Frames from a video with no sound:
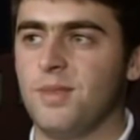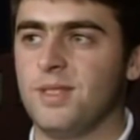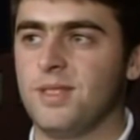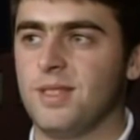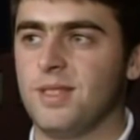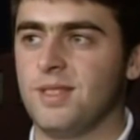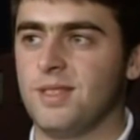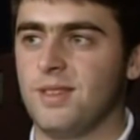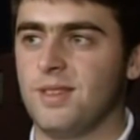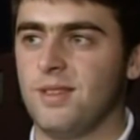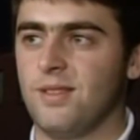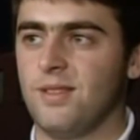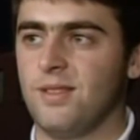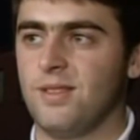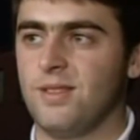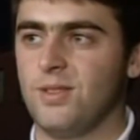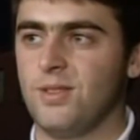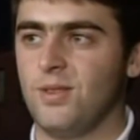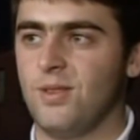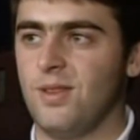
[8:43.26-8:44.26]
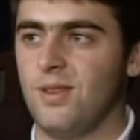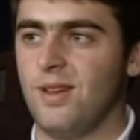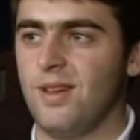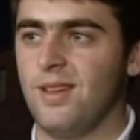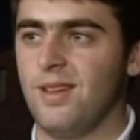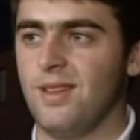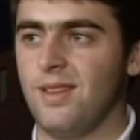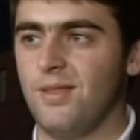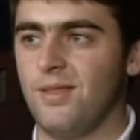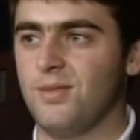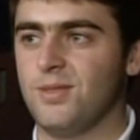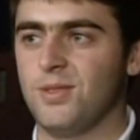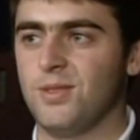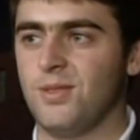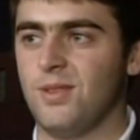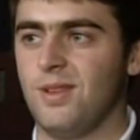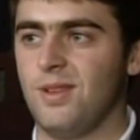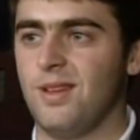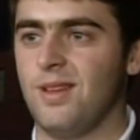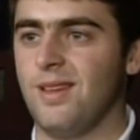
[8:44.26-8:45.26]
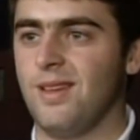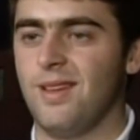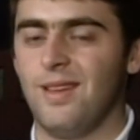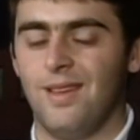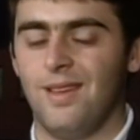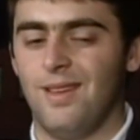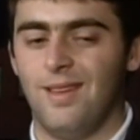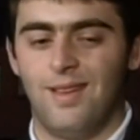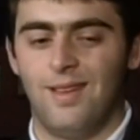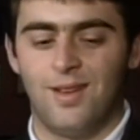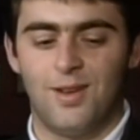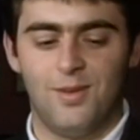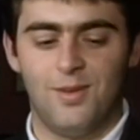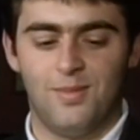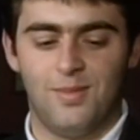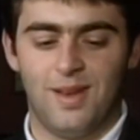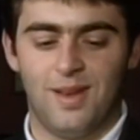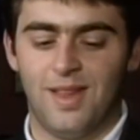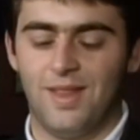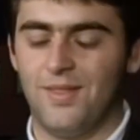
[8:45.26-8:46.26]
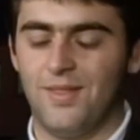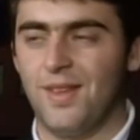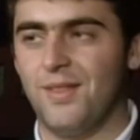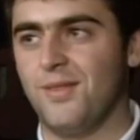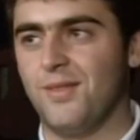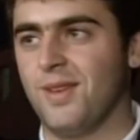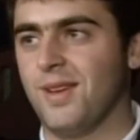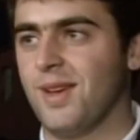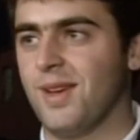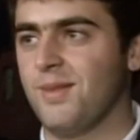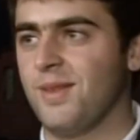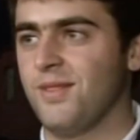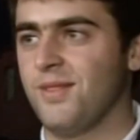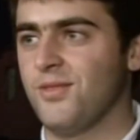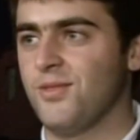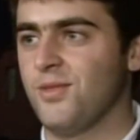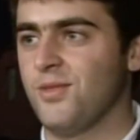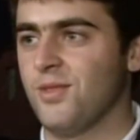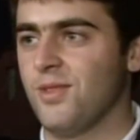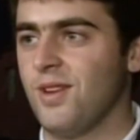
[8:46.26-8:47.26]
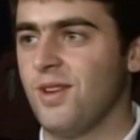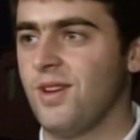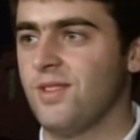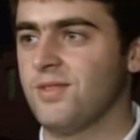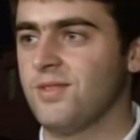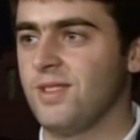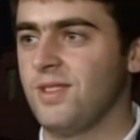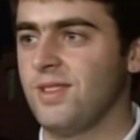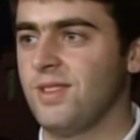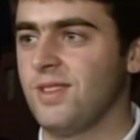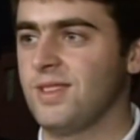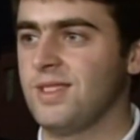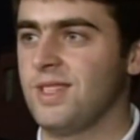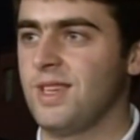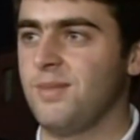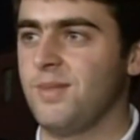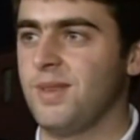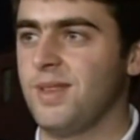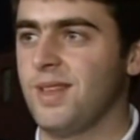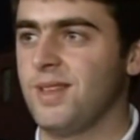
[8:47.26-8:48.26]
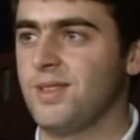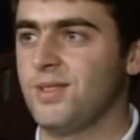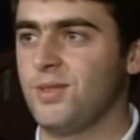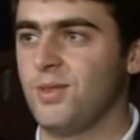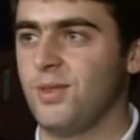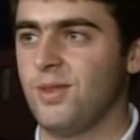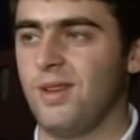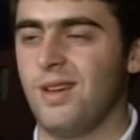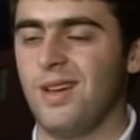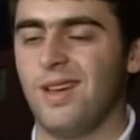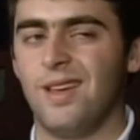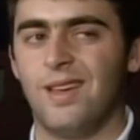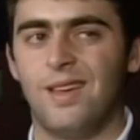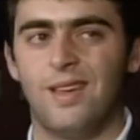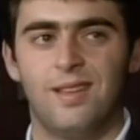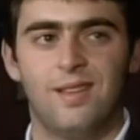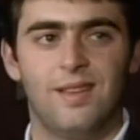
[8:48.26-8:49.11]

my sister, sort of like, they were sort of like, couldn't believe it. Everyone coming up brought autographs, and you can see me dad sort of like,